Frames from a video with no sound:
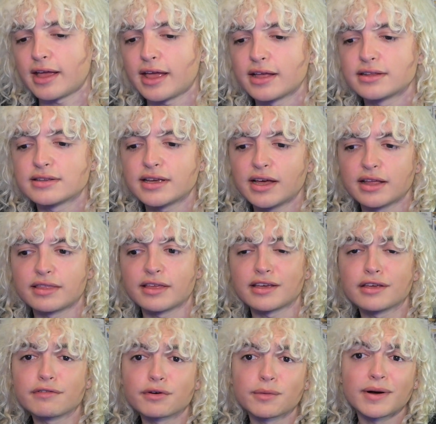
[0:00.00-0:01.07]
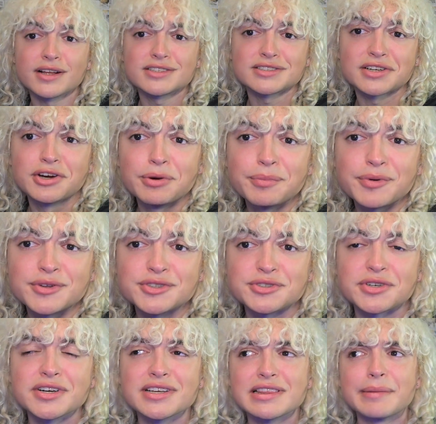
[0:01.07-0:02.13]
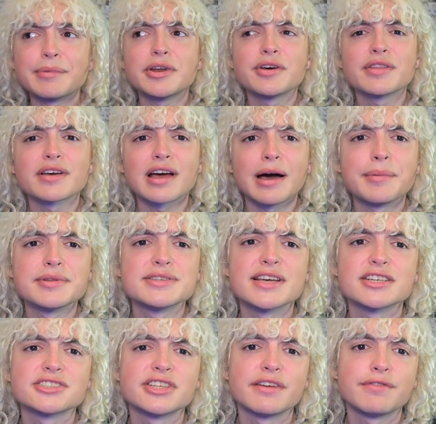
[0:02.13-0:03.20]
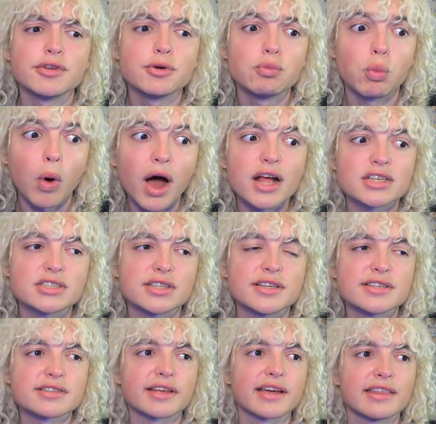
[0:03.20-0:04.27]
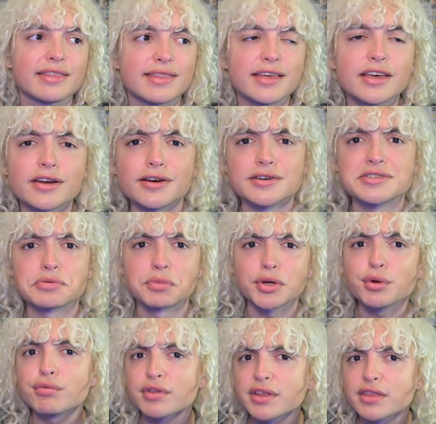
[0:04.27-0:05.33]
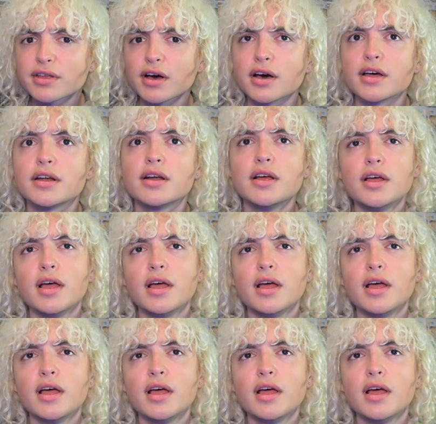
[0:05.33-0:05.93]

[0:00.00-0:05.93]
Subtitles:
And yeah, thank you for watching. Hope you enjoyed. Let me know in the comment section if you watched this like in theaters and what you really thought.